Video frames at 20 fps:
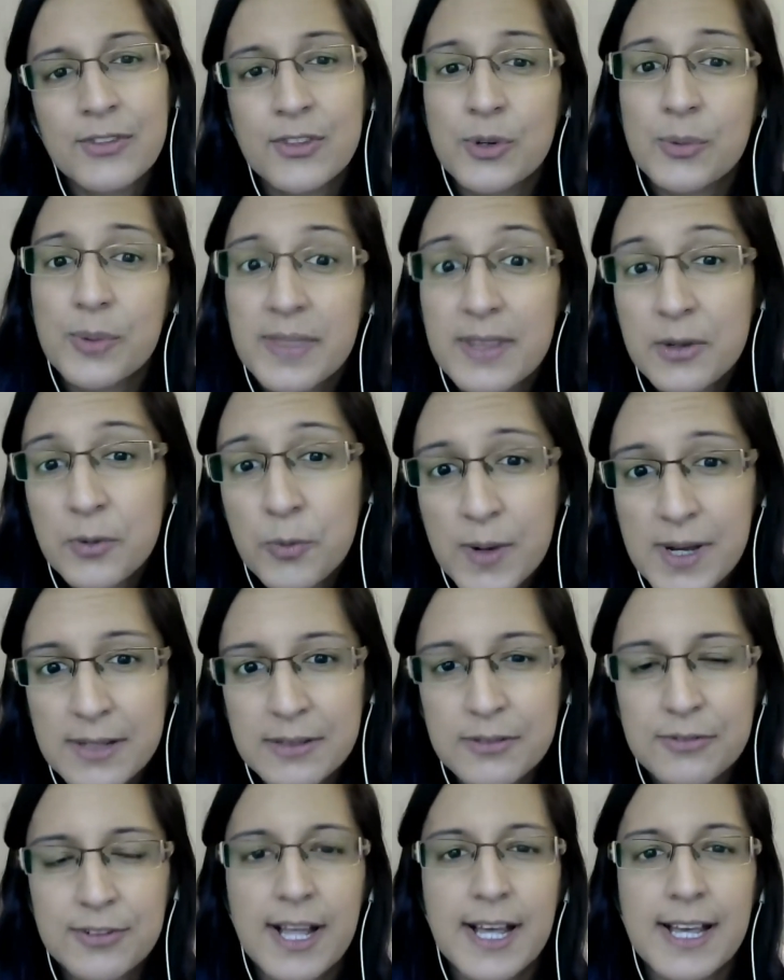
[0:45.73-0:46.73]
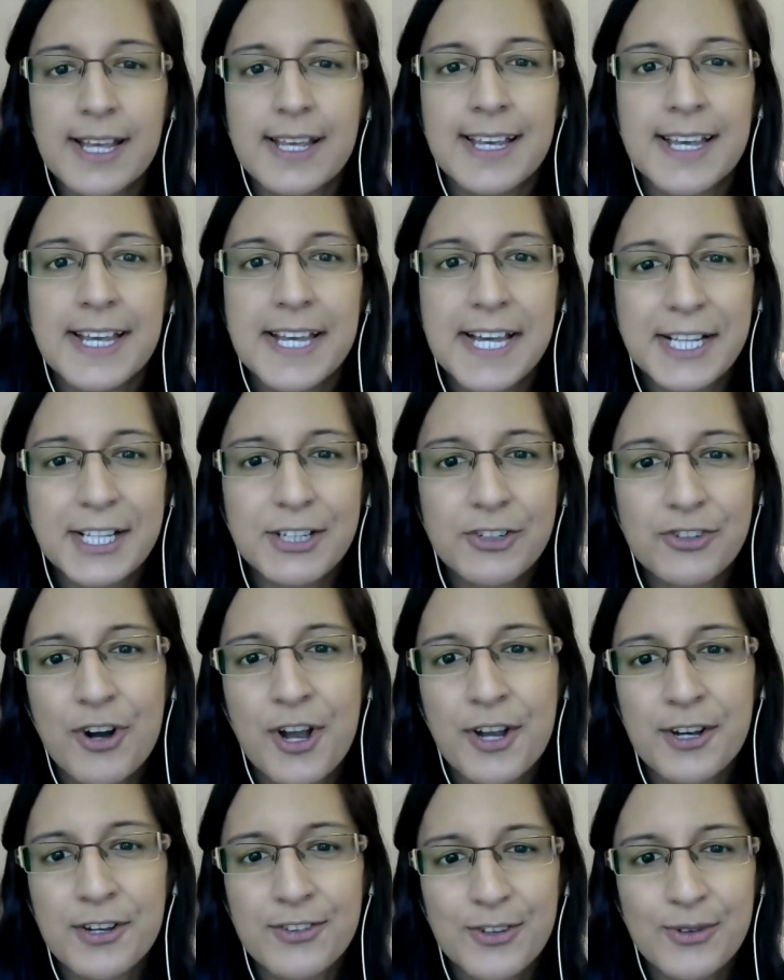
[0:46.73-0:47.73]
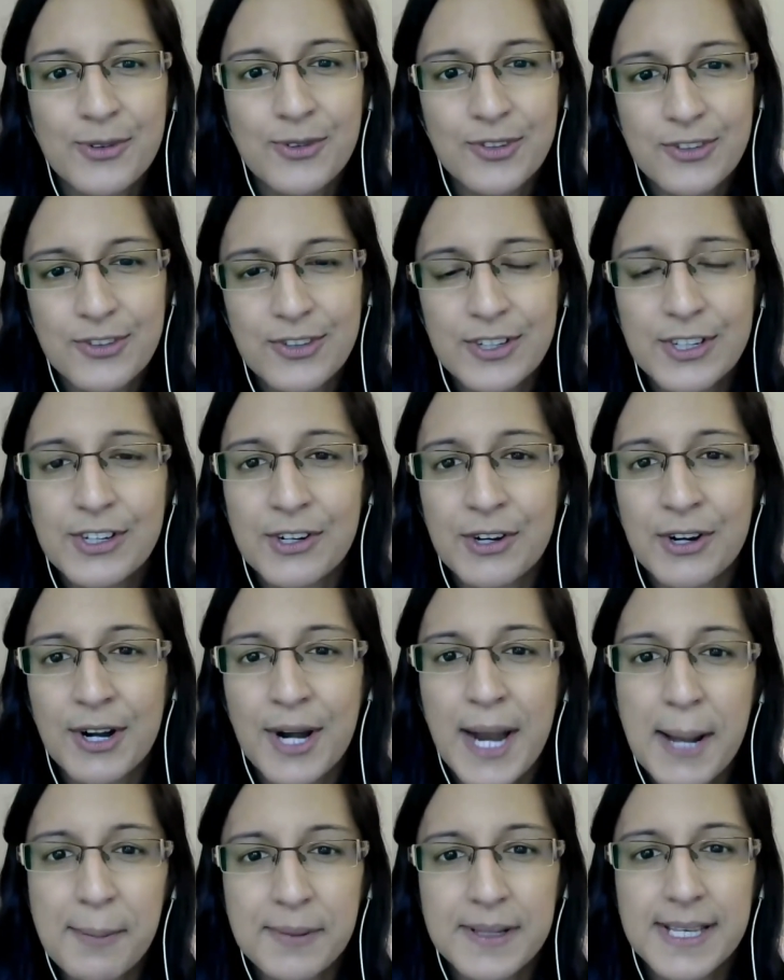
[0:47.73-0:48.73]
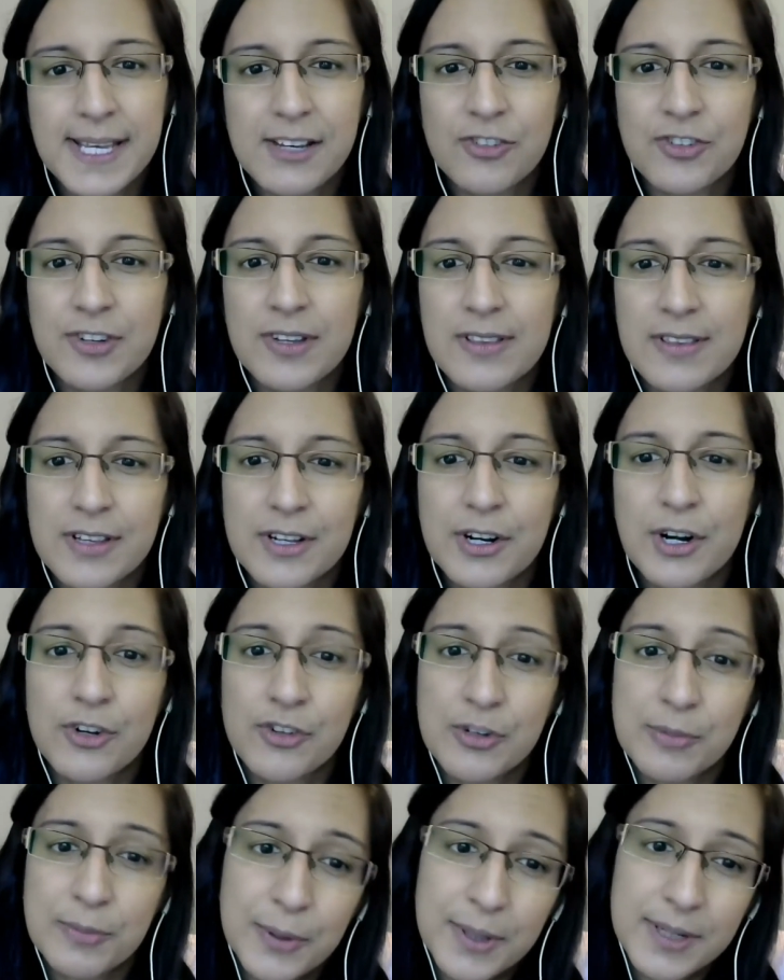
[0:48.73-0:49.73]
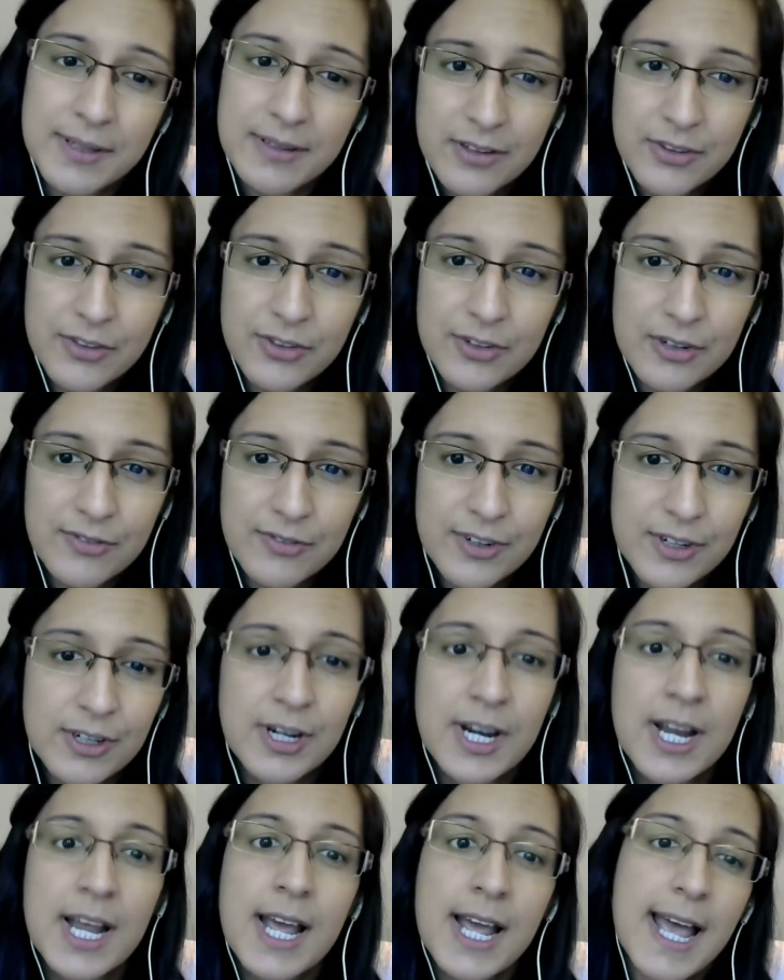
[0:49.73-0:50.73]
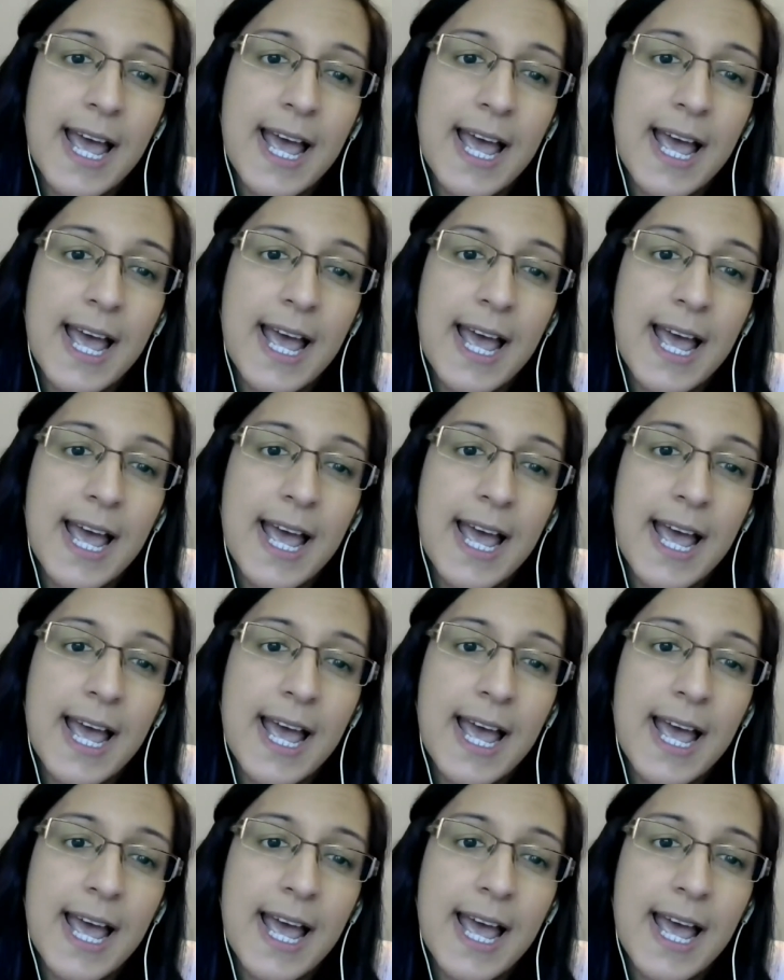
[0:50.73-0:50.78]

So within Wildfly, Elytron is used to secure applications that are deployed to the server